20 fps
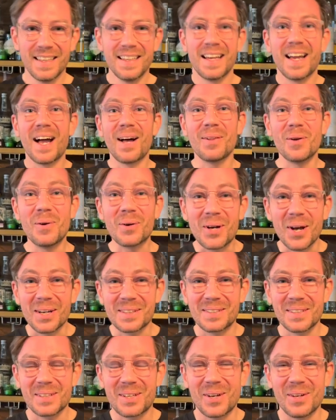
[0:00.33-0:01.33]
Hello,
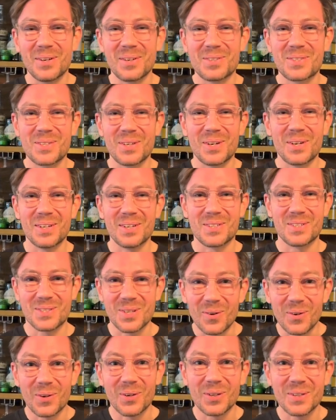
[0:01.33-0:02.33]
cocktail connoisseur. It's
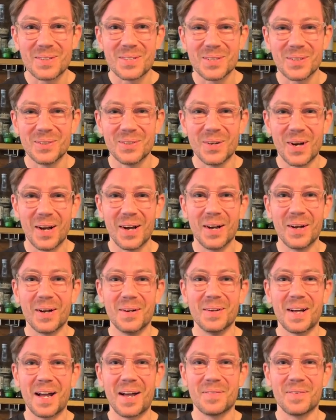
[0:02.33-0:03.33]
so good to
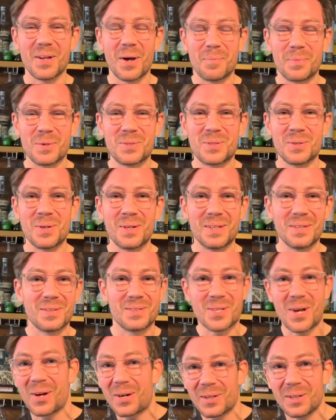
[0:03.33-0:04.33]
have the opportunity to
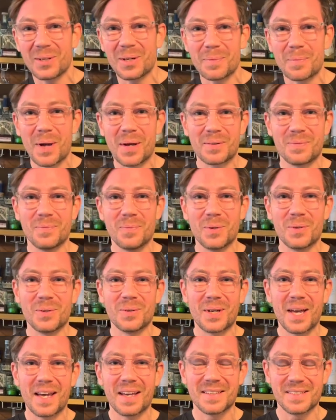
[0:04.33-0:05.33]
talk a little bit with you
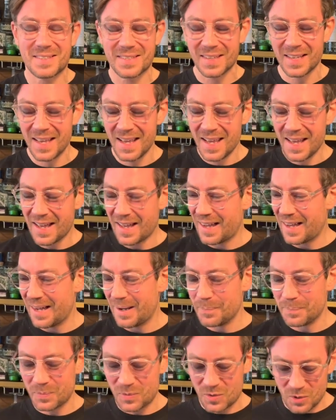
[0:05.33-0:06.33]
guys.
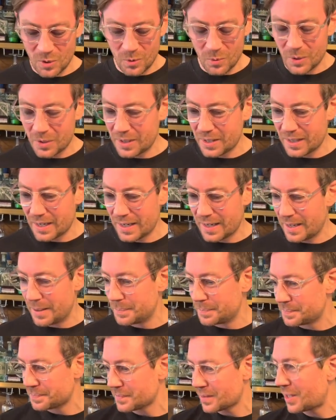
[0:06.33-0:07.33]
So
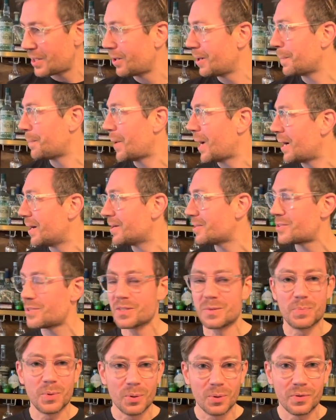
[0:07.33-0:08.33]
we're here in Paris. It's
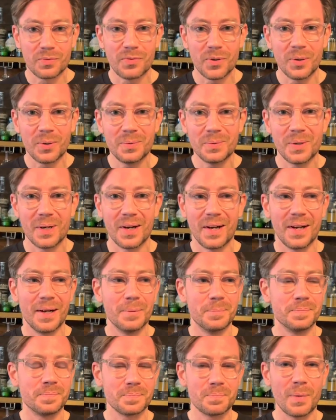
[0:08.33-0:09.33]
beautiful.
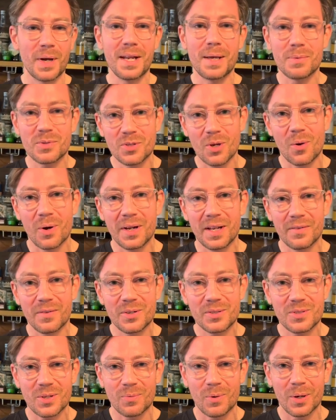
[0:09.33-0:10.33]
My name is Johan
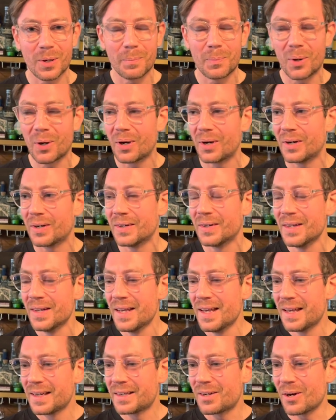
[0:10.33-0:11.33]
Evers. I run a bar
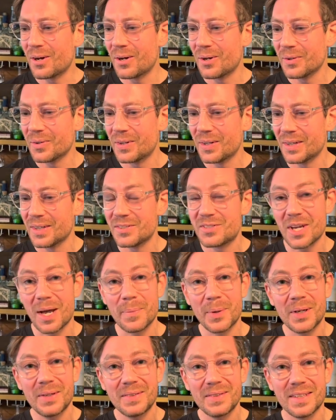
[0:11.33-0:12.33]
called
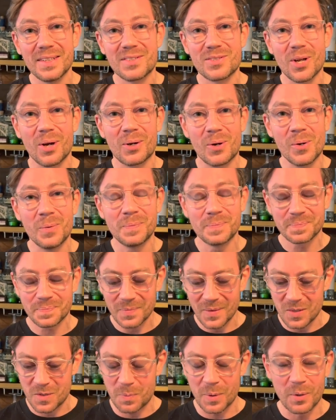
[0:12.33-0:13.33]
Gemma in Stockholm.
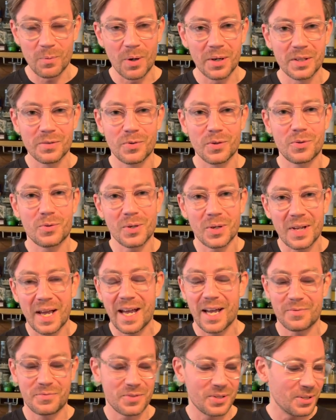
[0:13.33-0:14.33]
It's been running for
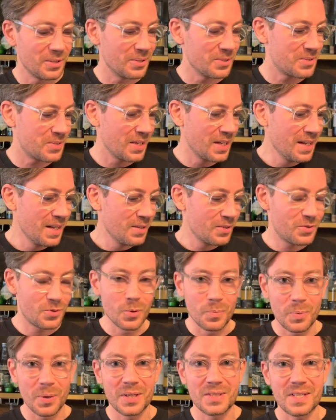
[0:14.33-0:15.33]
3.5 years.
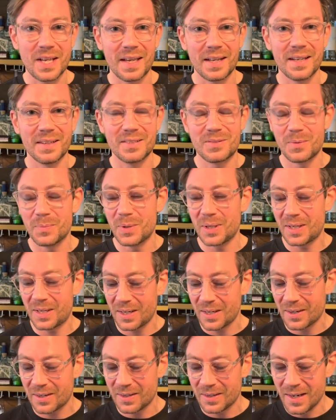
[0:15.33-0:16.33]
Super excited to be
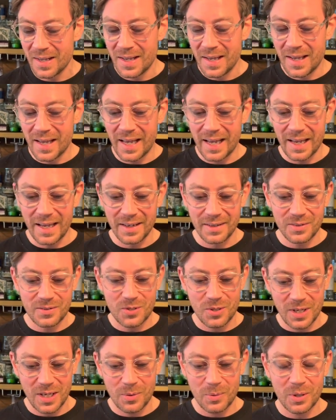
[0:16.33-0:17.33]
here. And
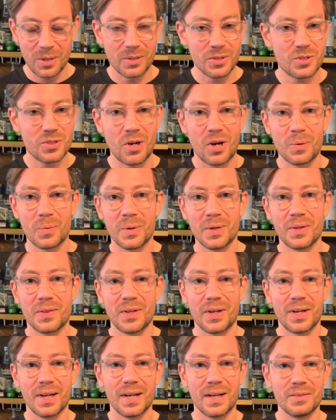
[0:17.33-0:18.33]
today we're going to start with
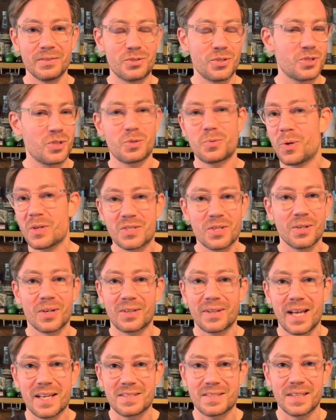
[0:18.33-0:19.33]
just a twist on a
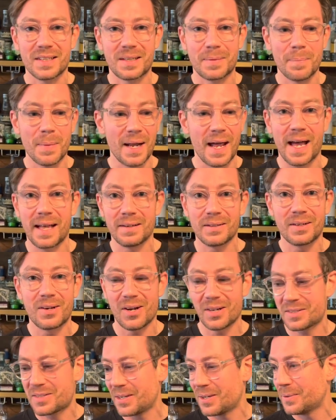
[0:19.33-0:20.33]
classic Manhattan
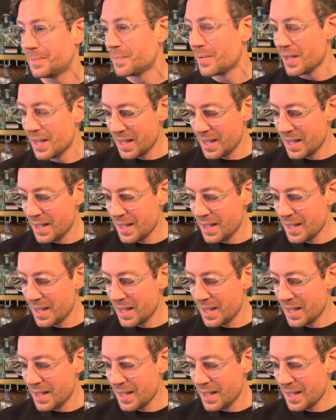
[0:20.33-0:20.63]
cocktail.